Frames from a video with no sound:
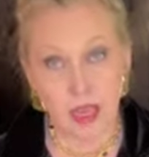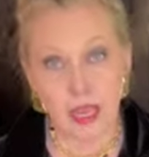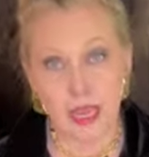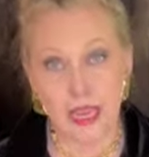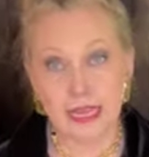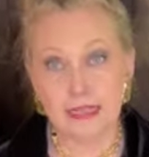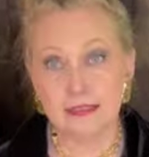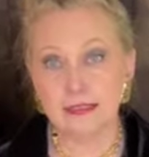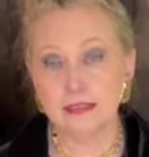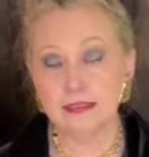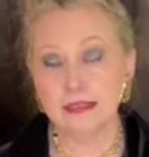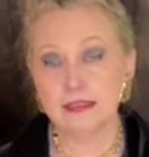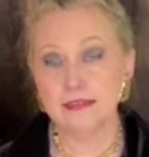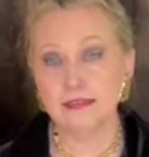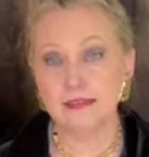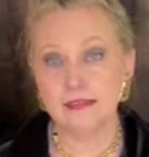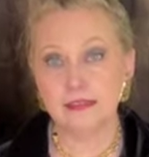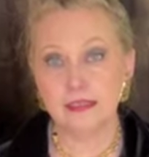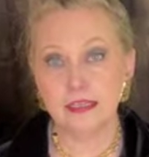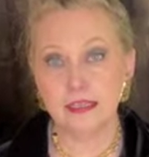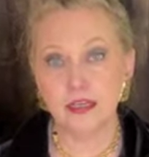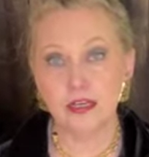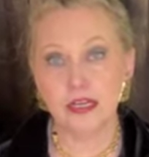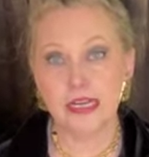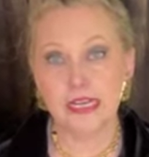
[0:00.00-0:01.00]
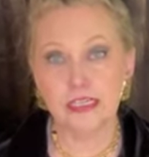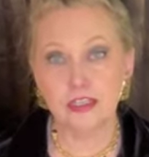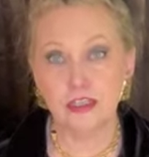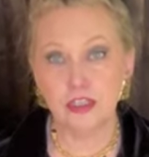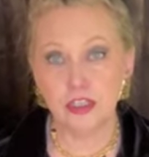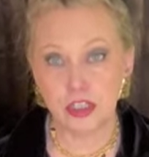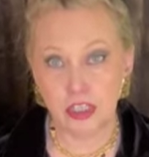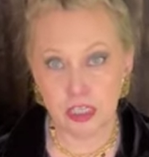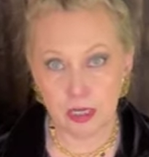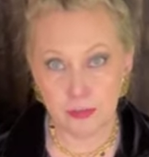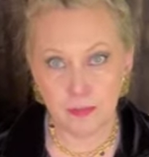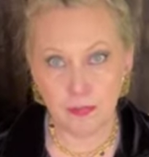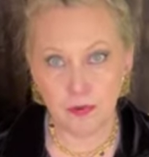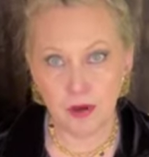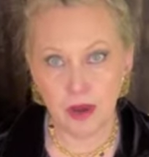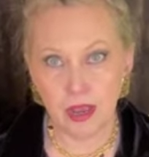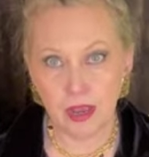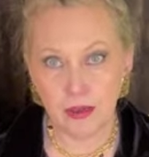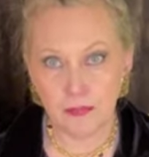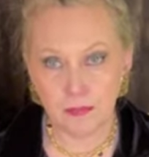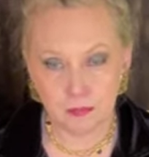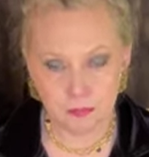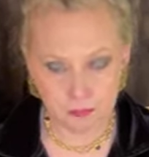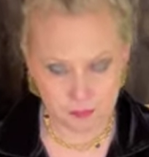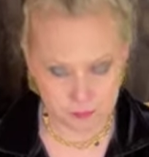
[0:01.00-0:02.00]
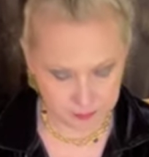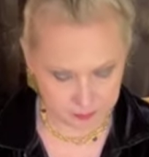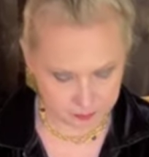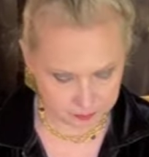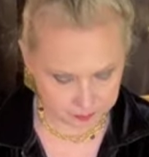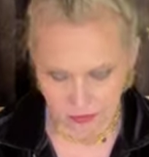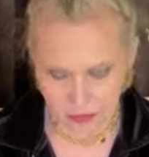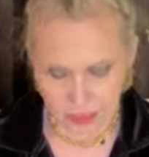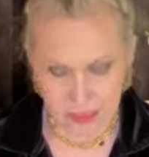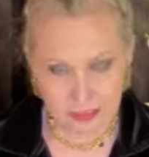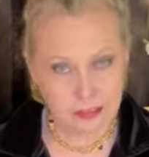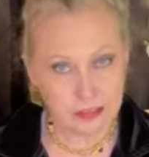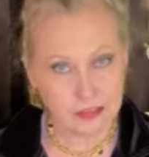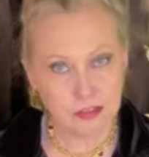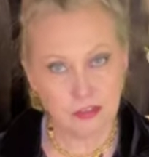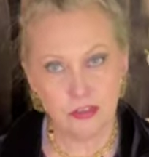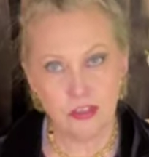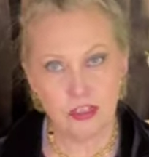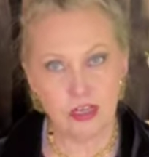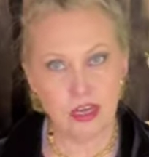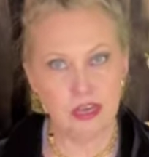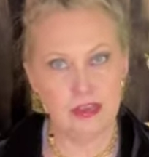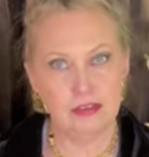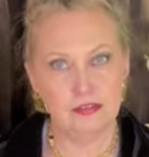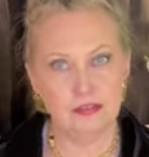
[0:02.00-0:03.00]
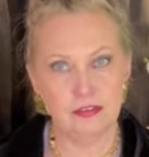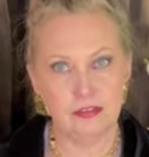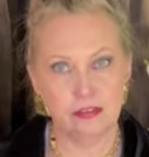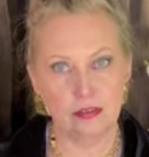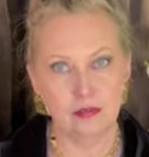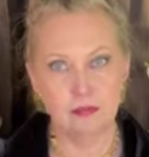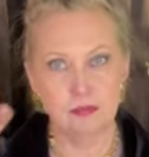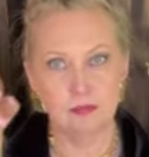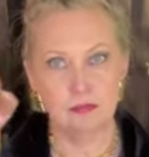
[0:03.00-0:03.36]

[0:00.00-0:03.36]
It's considered a chypre. This is just